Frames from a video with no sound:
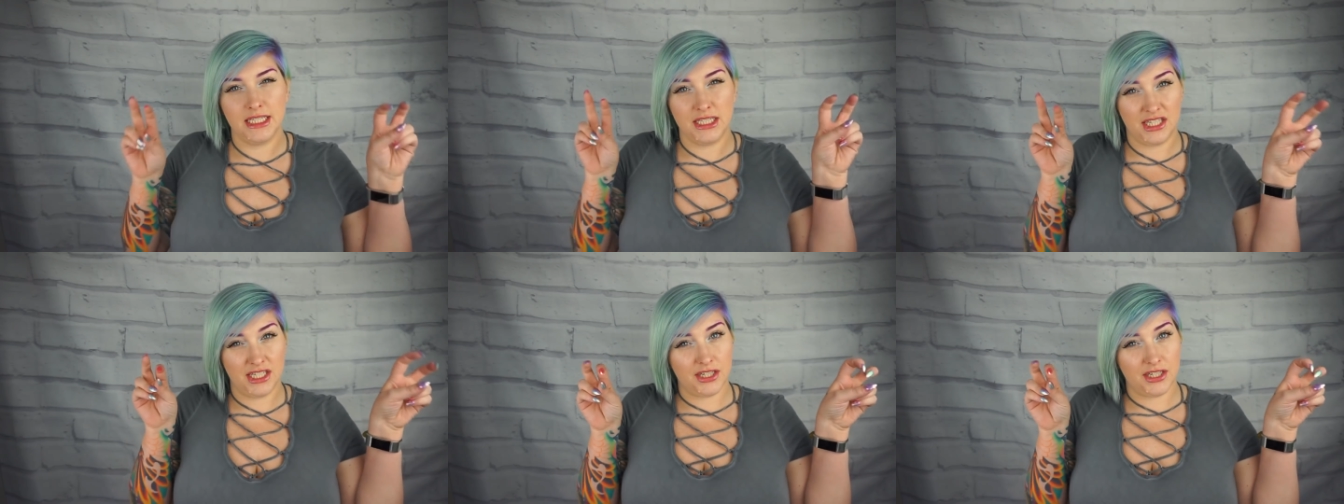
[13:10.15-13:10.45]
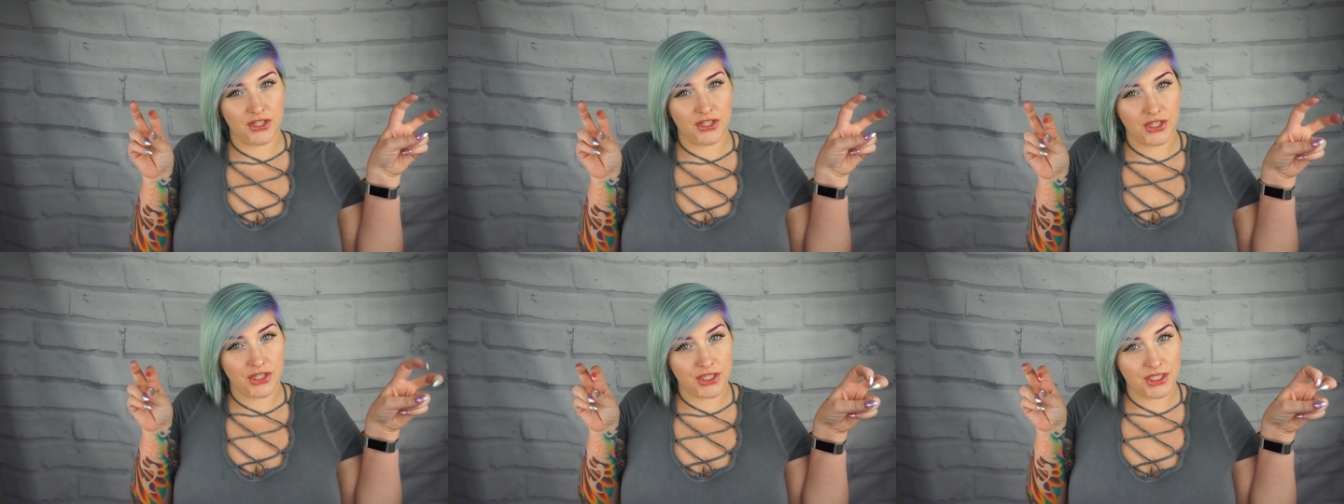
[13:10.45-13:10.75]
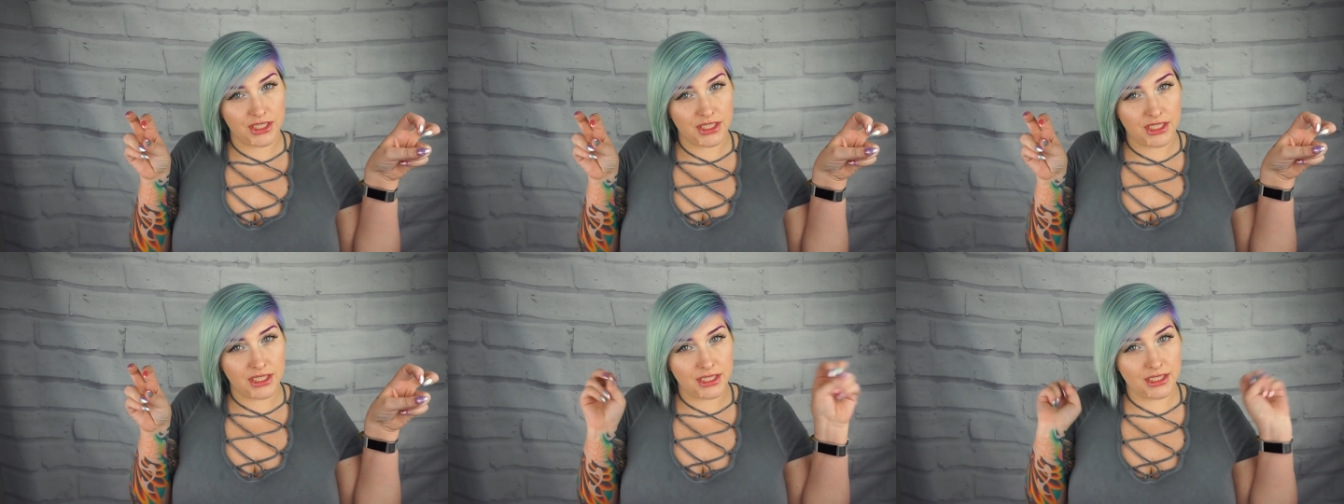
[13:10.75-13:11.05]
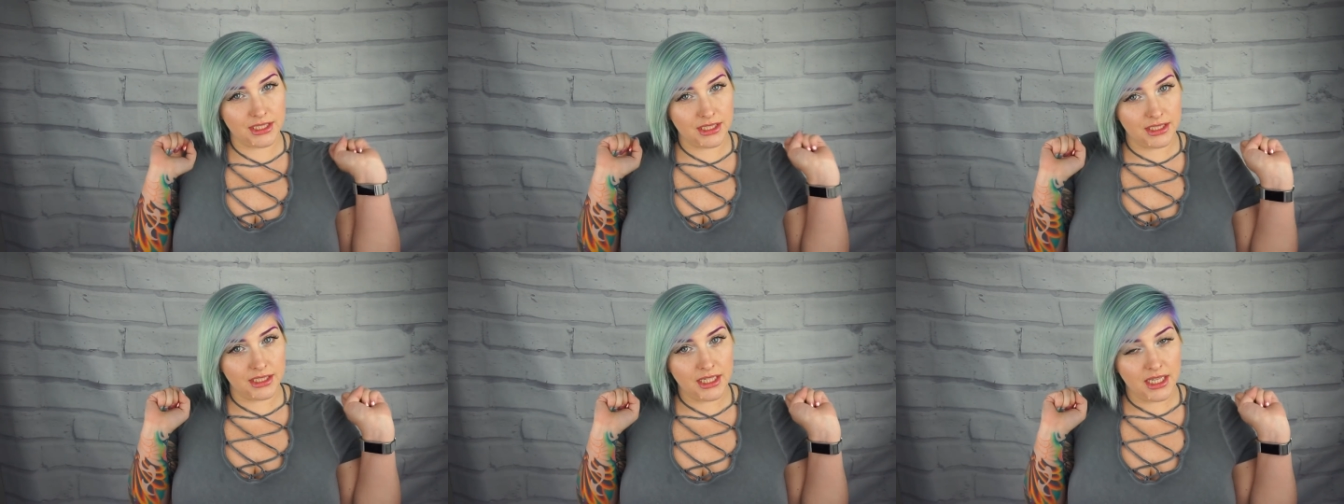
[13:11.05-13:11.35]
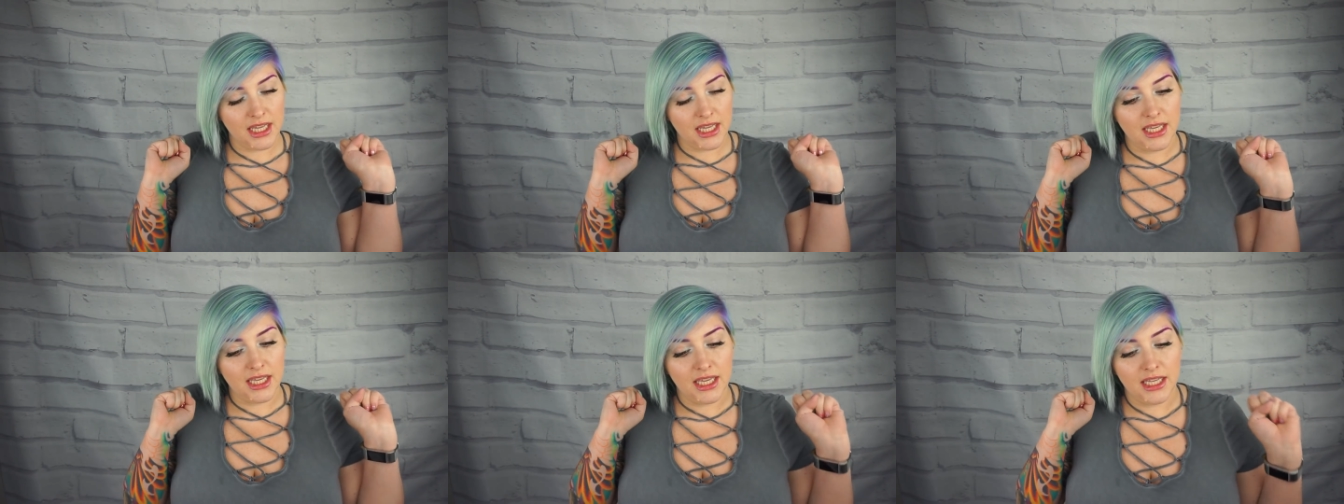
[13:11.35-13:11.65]
did it hurt?
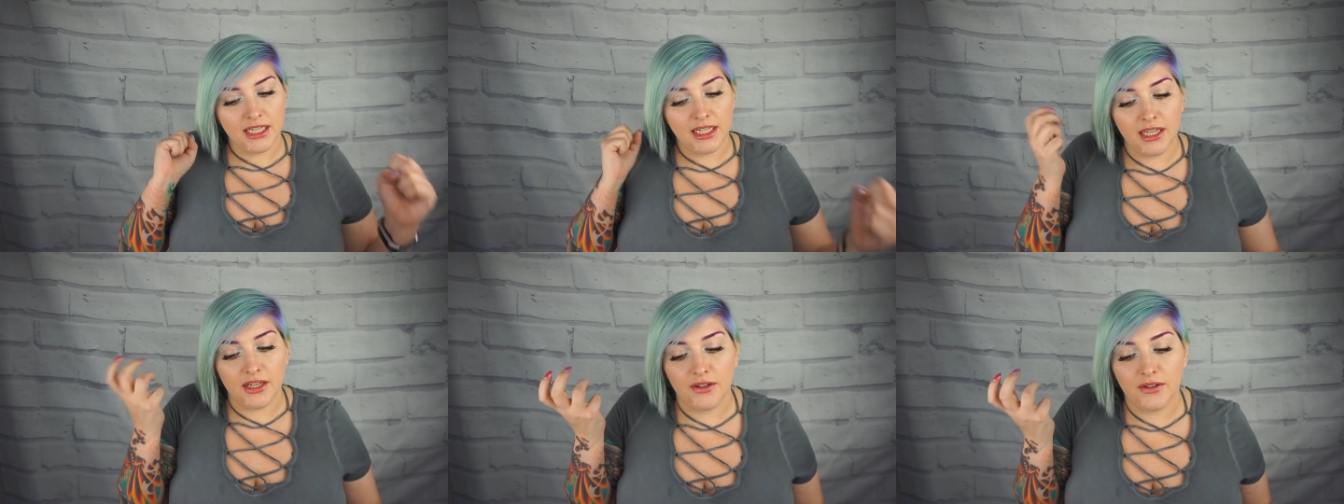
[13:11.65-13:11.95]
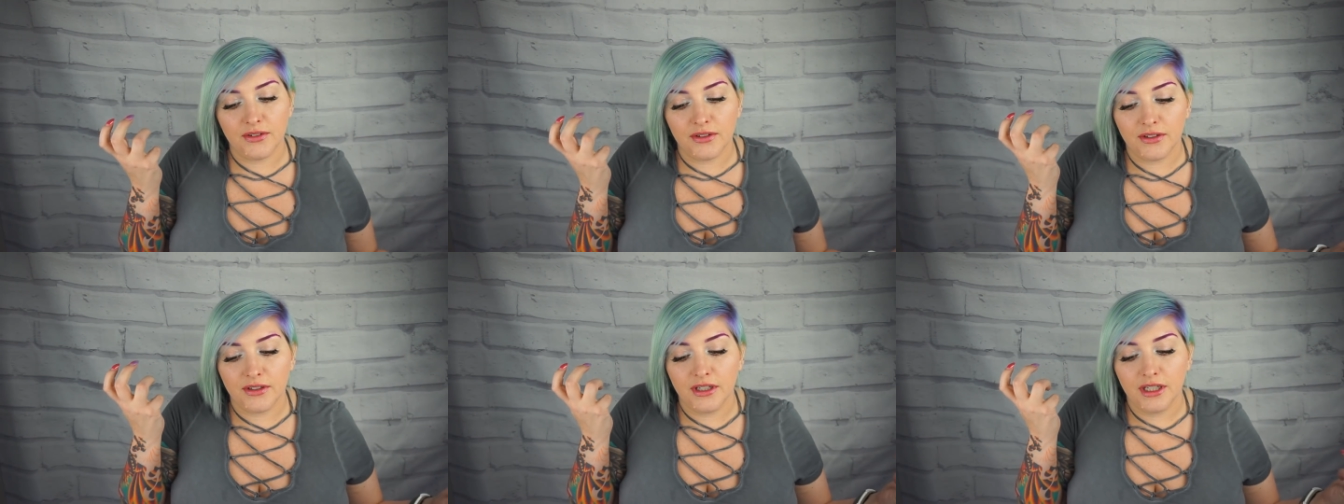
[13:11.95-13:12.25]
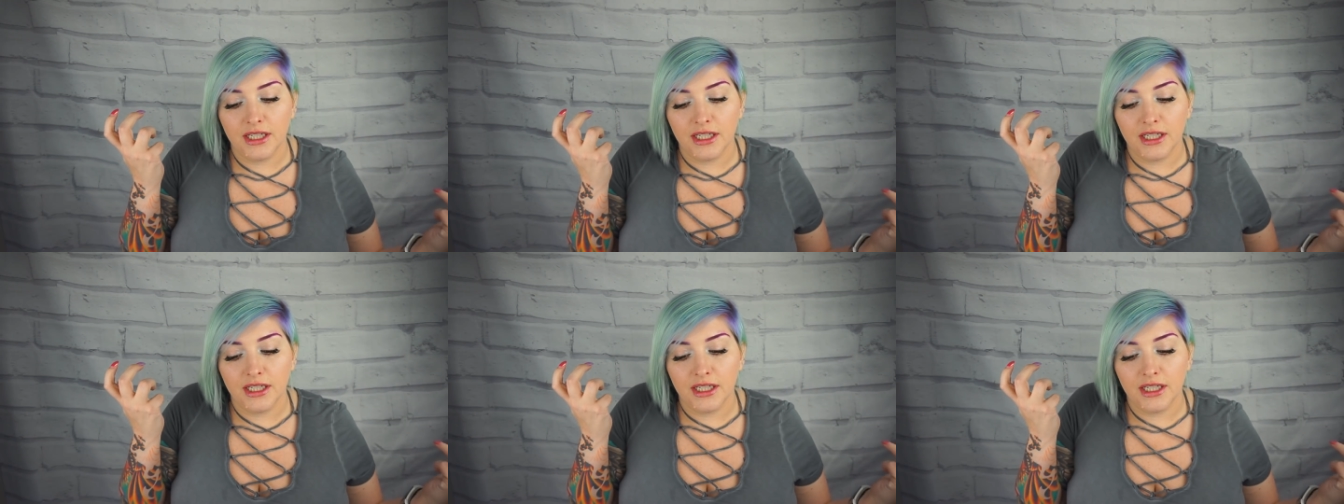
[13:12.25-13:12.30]
Now,